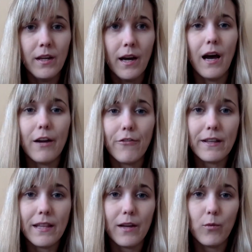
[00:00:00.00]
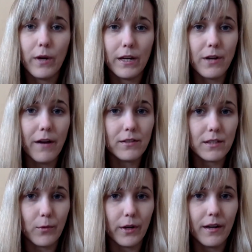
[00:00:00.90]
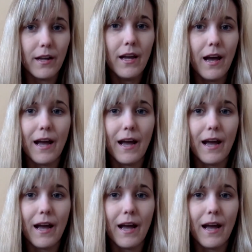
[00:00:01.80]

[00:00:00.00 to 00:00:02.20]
I find that when I travel somewhere, I